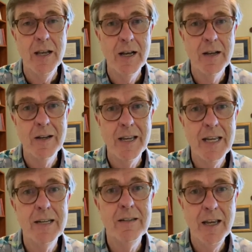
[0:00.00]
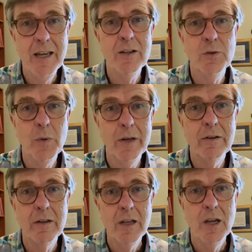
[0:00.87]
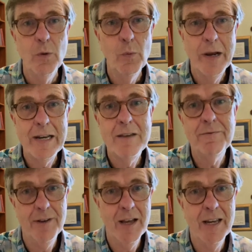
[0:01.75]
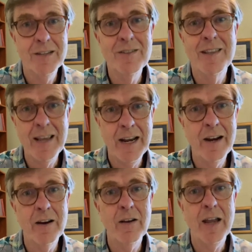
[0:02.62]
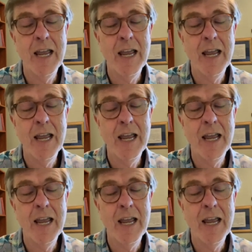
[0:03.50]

and he takes what he finds there